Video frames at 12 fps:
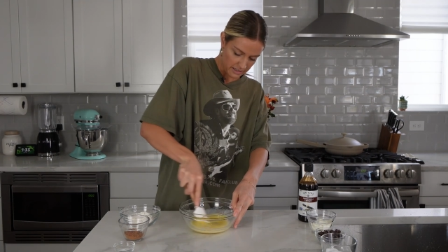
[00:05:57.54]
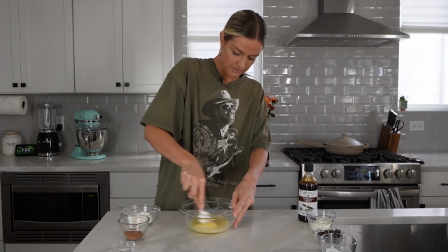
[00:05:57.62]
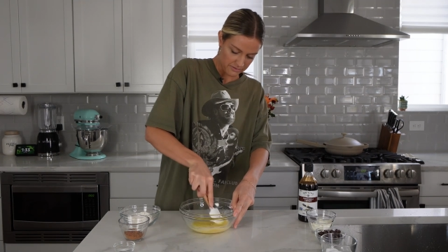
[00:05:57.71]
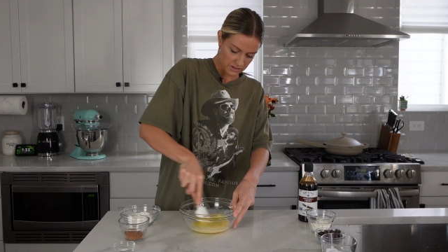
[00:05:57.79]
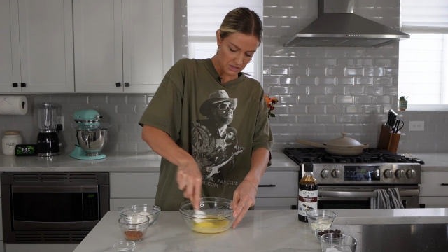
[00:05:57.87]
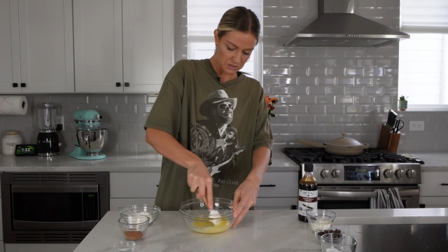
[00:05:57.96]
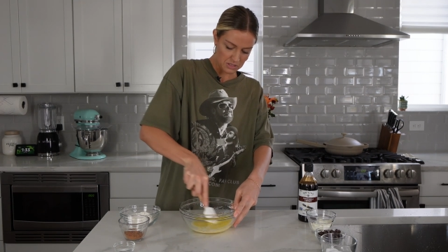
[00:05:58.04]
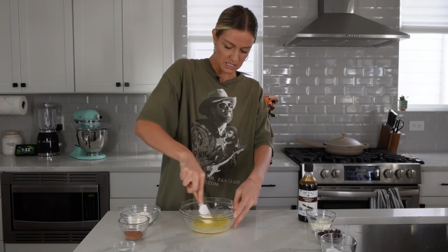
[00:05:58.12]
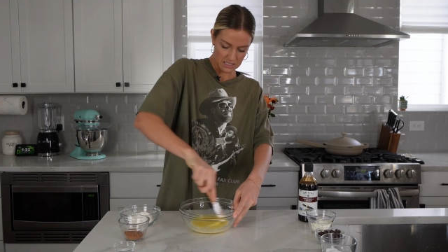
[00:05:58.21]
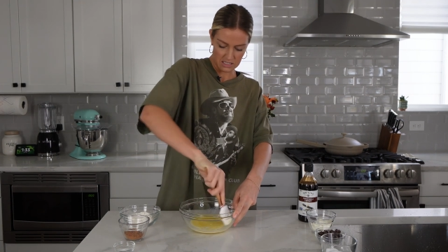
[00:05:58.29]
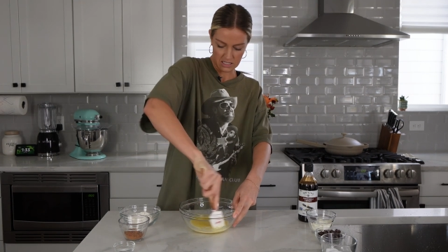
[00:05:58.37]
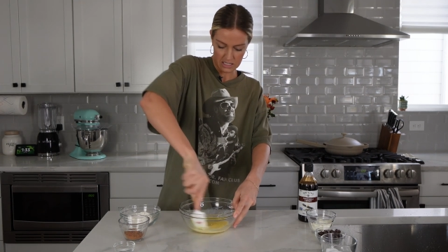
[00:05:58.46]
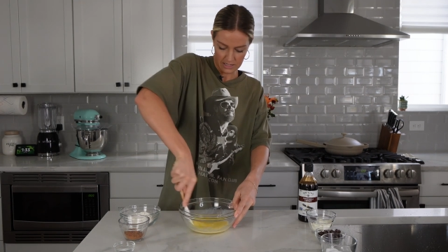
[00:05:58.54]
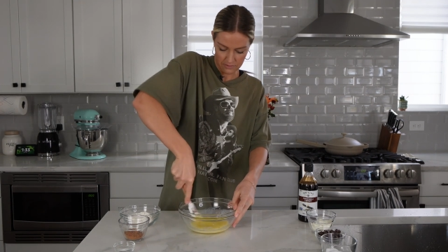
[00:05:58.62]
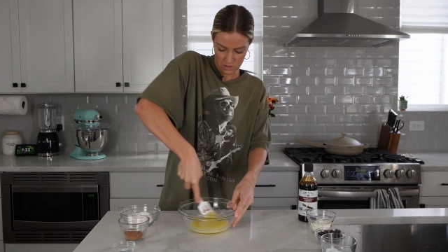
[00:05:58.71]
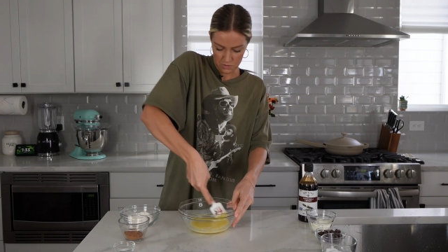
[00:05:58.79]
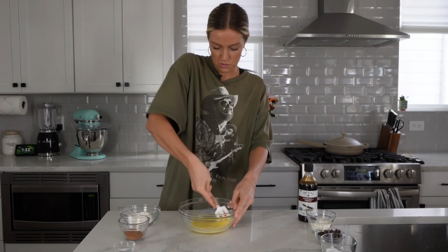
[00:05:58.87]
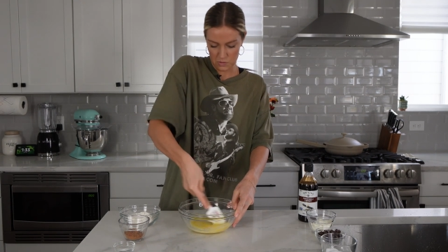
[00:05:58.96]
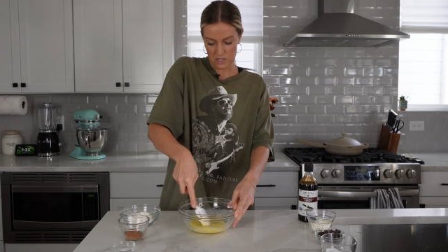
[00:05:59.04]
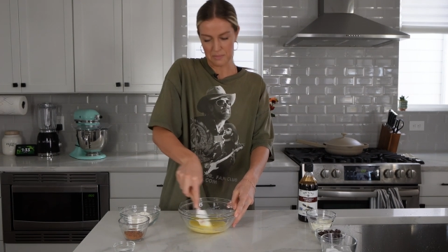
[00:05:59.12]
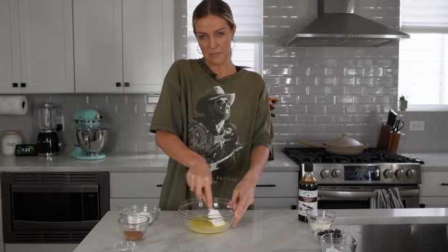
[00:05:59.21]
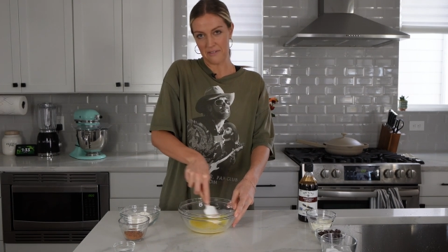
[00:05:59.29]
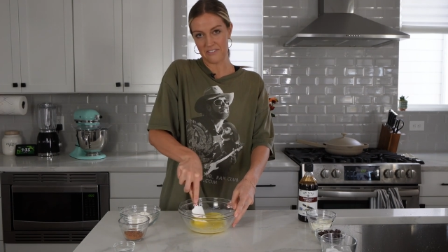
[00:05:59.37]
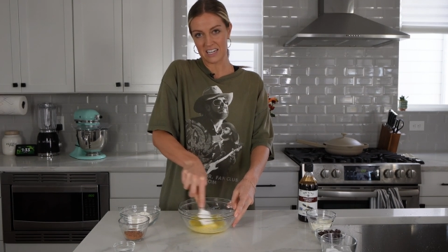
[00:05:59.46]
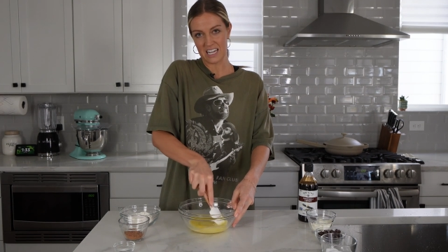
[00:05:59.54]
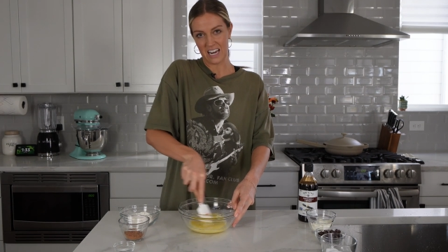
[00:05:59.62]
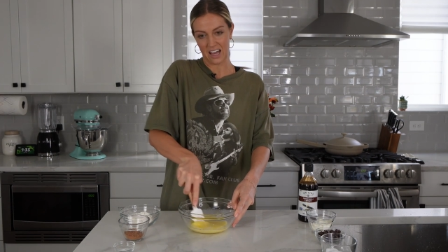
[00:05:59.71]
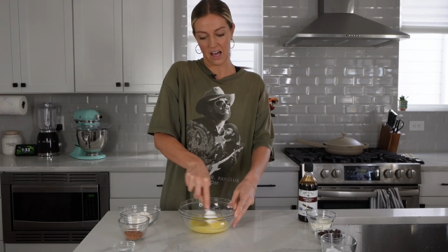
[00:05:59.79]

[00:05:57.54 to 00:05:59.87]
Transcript: confused as to the difference between a muffin and a